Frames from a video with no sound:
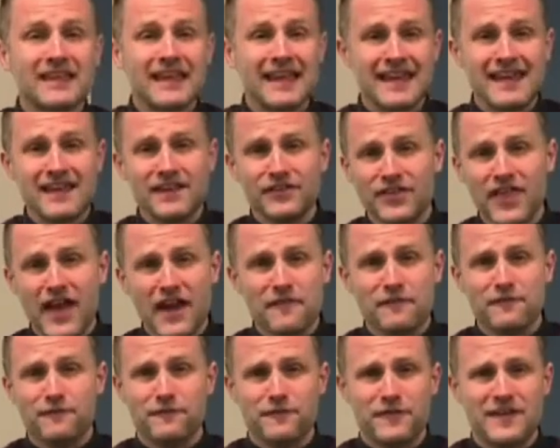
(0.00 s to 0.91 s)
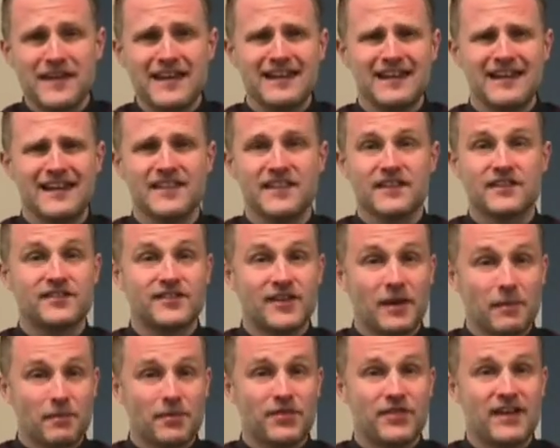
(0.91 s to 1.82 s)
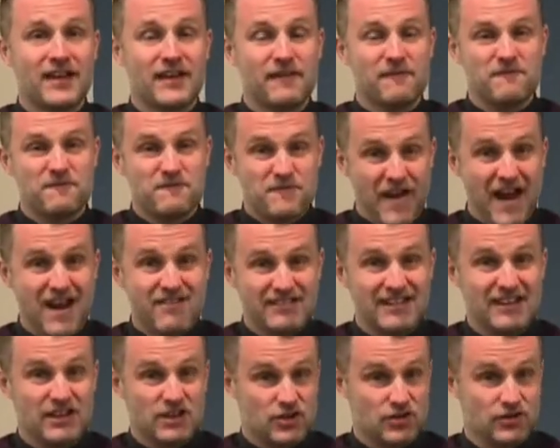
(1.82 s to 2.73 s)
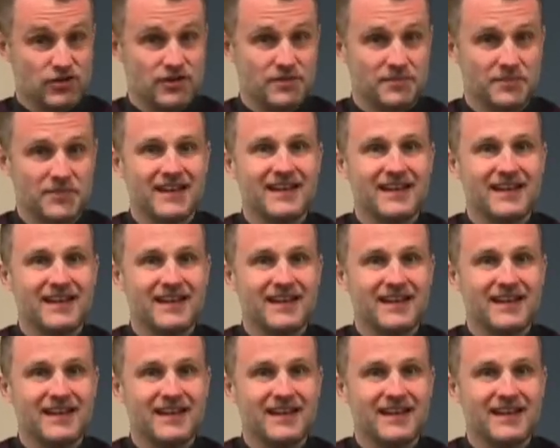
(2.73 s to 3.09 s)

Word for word: is that feeling that something very good